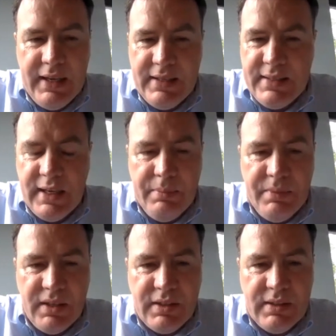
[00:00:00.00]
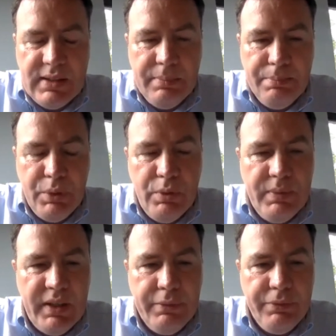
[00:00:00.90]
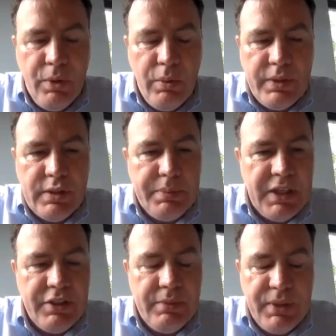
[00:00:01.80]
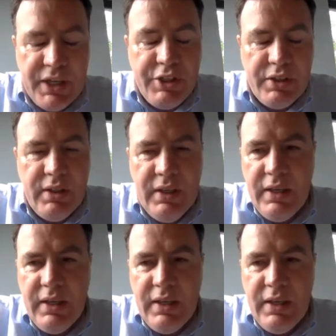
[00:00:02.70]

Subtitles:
same nozzles, boom height, forward pressure,